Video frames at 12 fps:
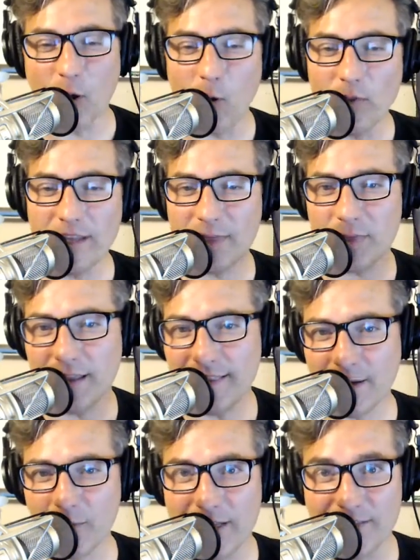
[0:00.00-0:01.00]
only thing
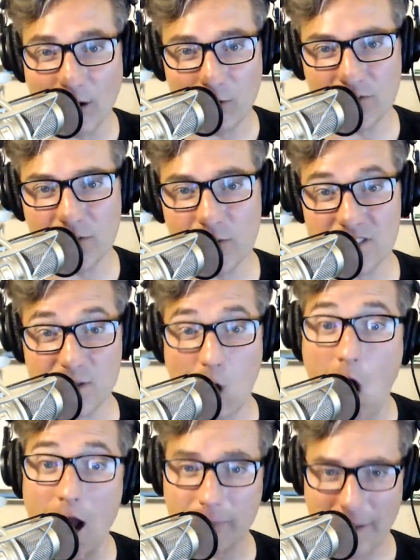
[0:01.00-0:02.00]
that we don't do is
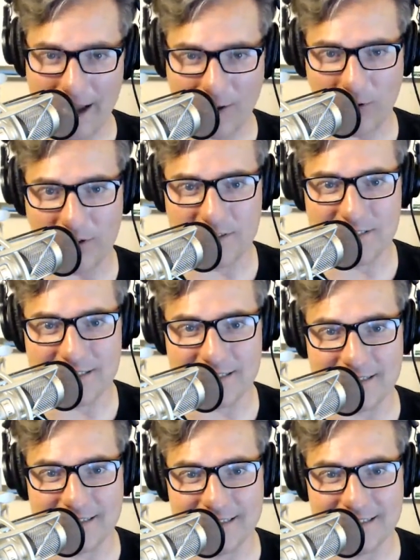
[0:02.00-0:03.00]
talk backwards
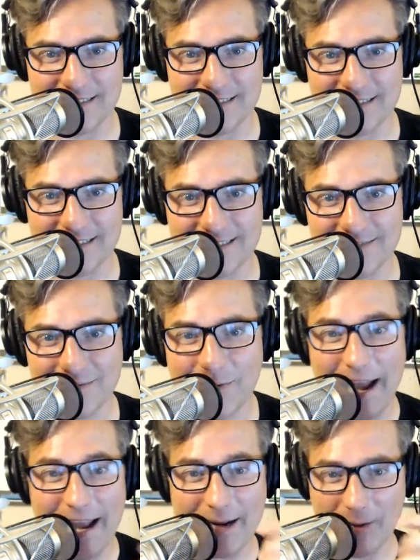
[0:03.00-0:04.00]

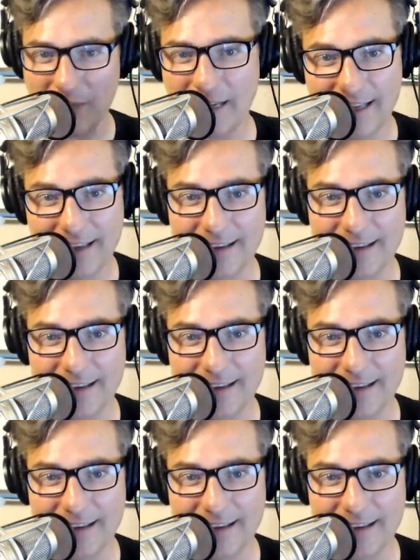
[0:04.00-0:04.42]
randomly.